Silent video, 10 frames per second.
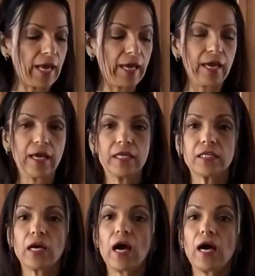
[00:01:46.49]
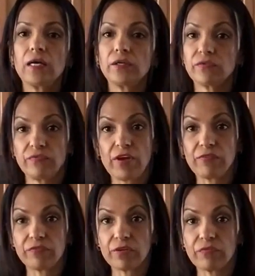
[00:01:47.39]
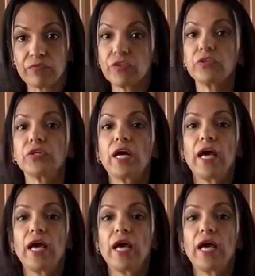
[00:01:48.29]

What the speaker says: and your favorite fruit.